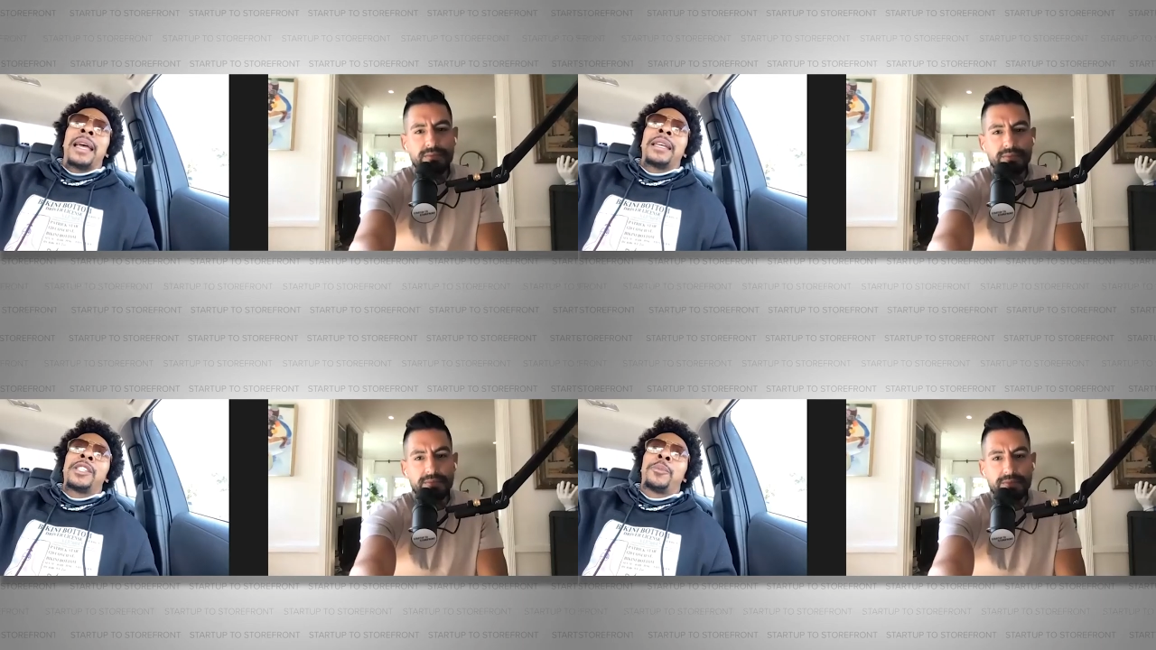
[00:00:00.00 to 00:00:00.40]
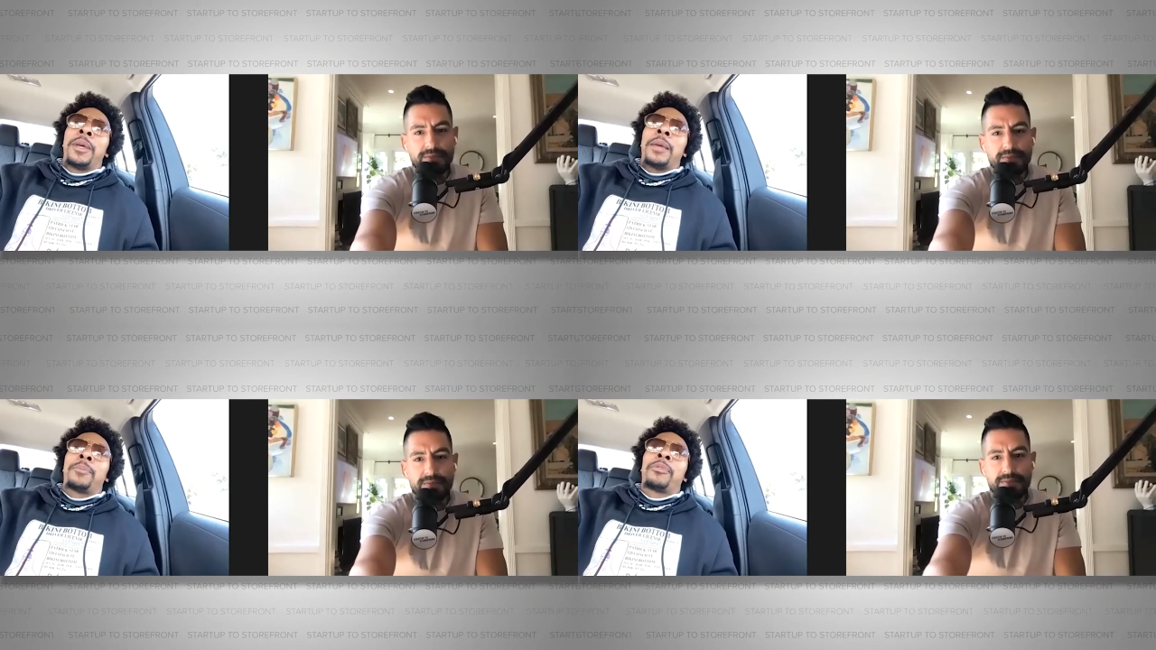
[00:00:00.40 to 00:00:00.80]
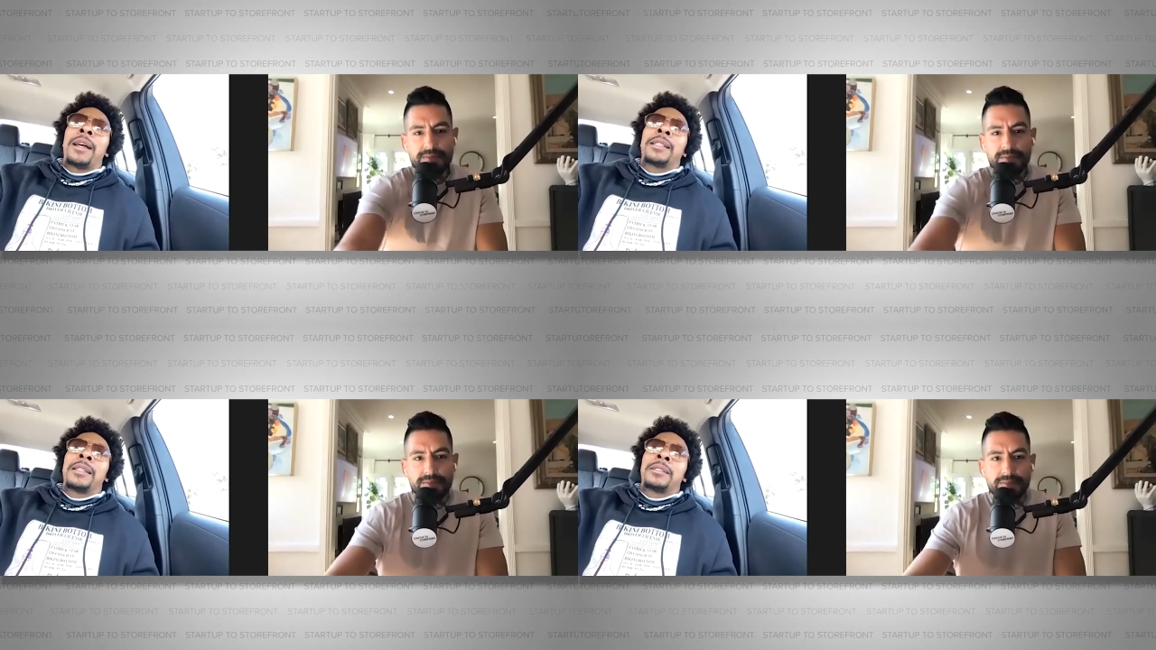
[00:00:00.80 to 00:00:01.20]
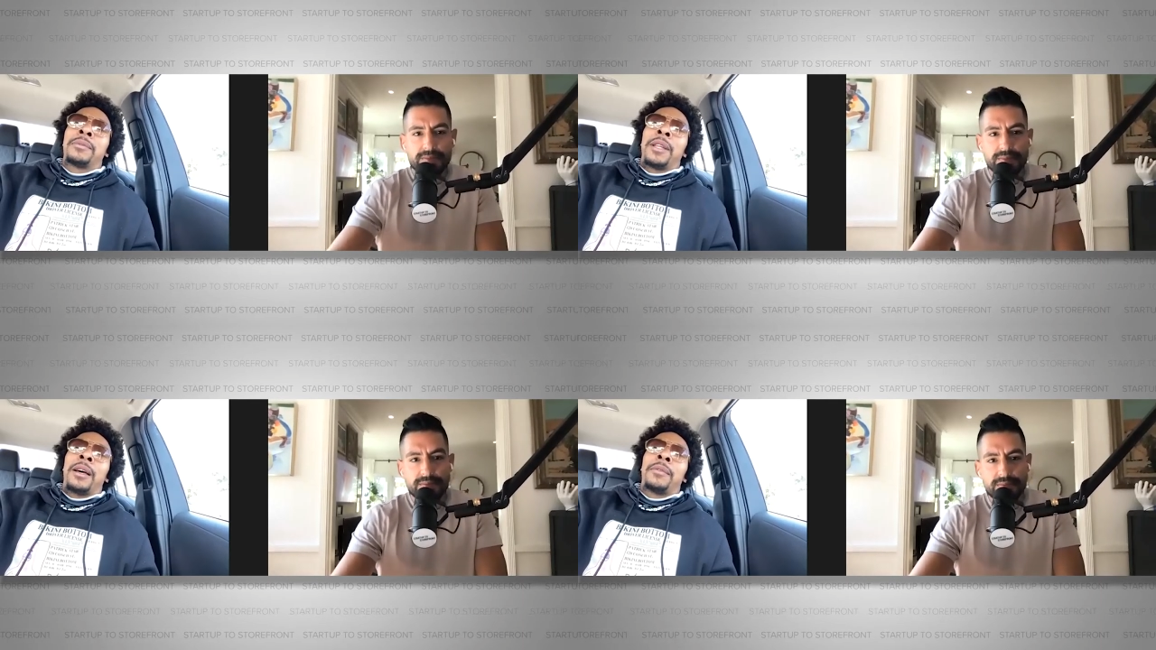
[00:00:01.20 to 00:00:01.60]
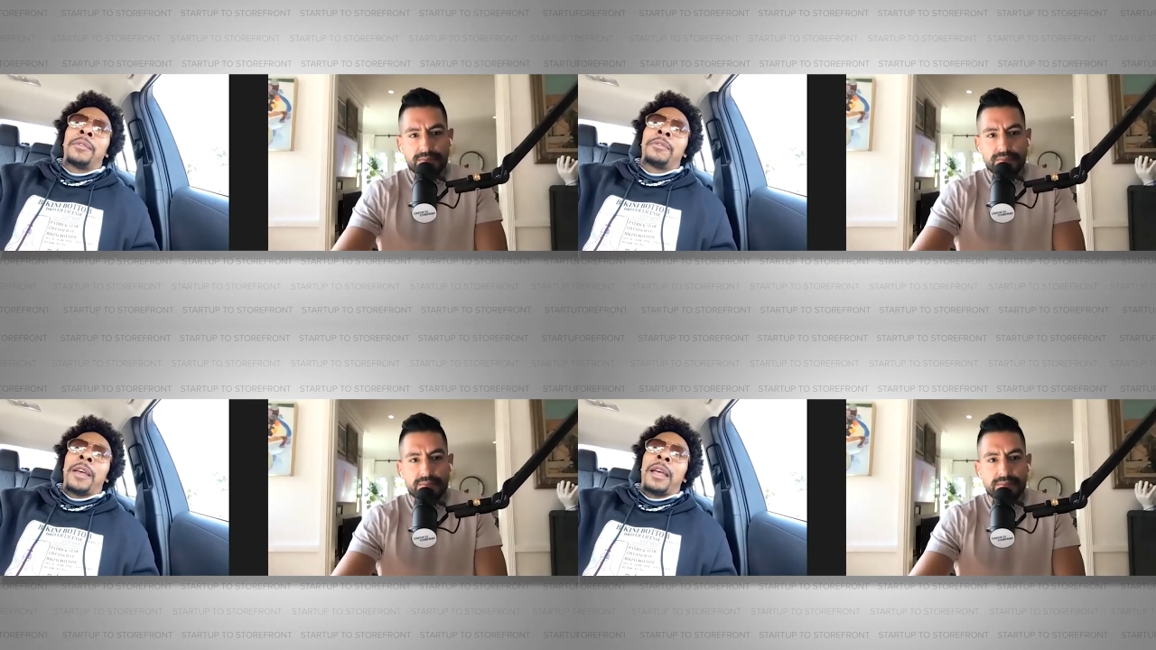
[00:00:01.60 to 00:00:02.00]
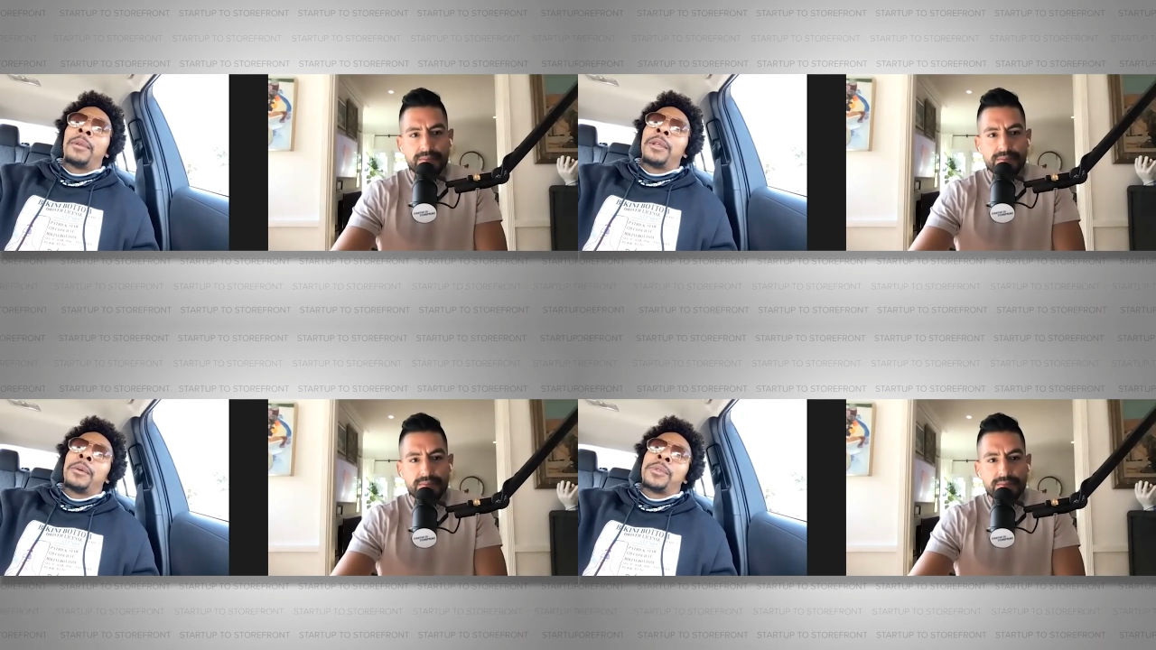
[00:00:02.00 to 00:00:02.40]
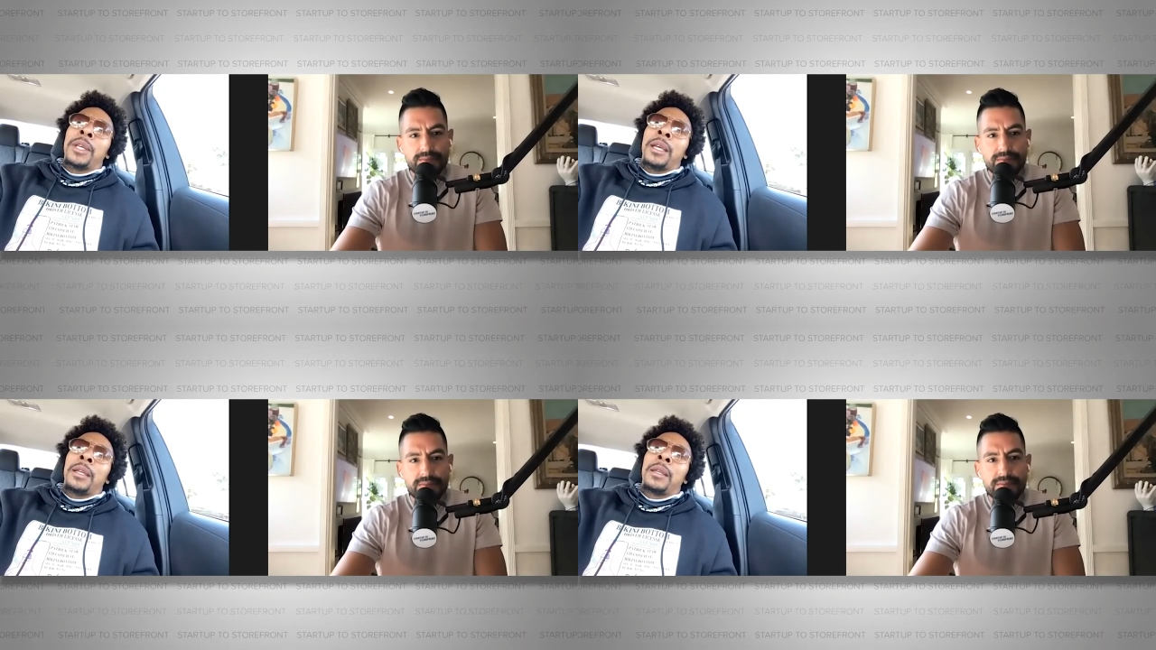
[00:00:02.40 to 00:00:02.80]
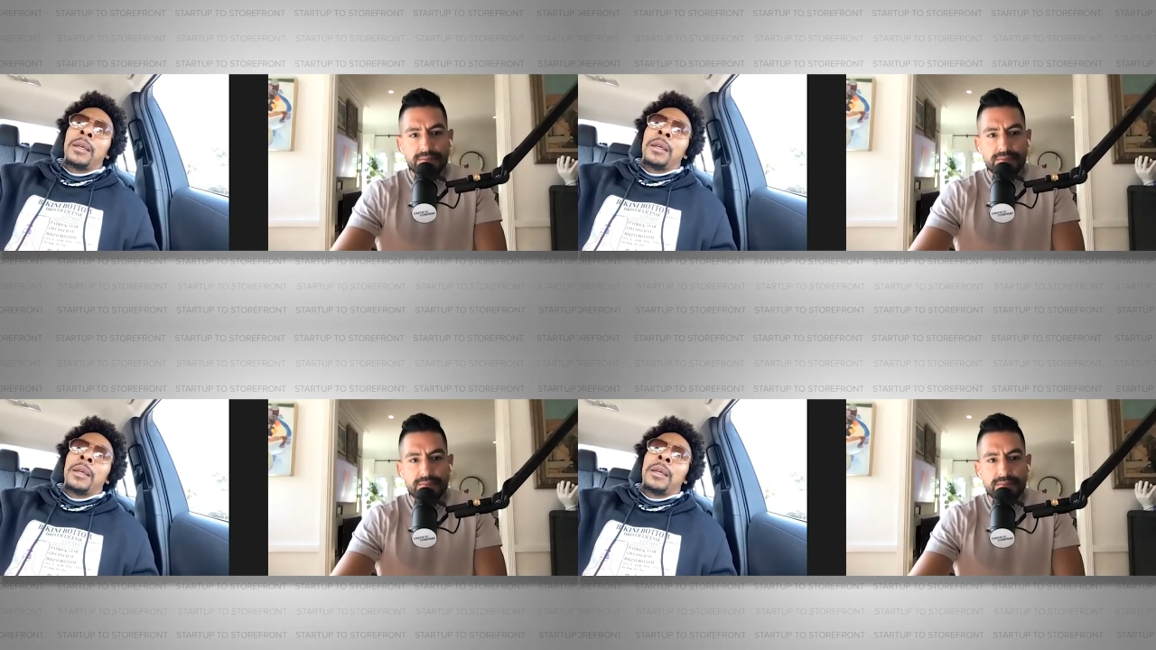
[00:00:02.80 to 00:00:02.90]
Speaker 1: it's been a process of love and family, you know what I'm saying?